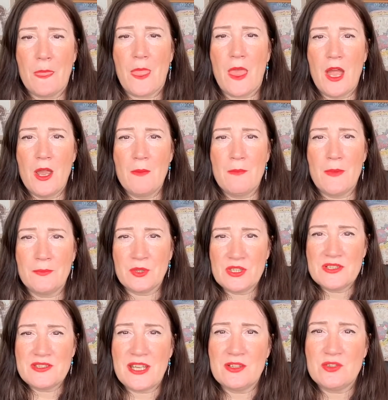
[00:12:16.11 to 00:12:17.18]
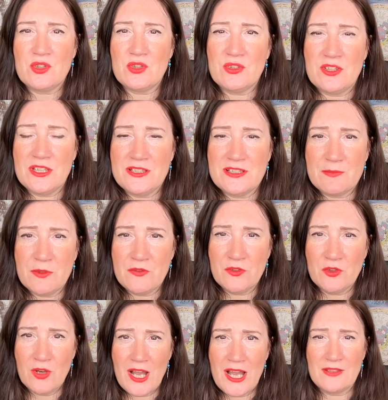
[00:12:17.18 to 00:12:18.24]
I'm going to say two things
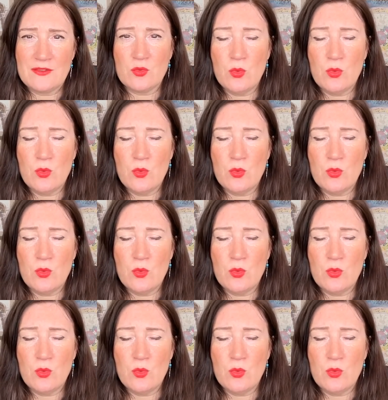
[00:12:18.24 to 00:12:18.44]
beforehand.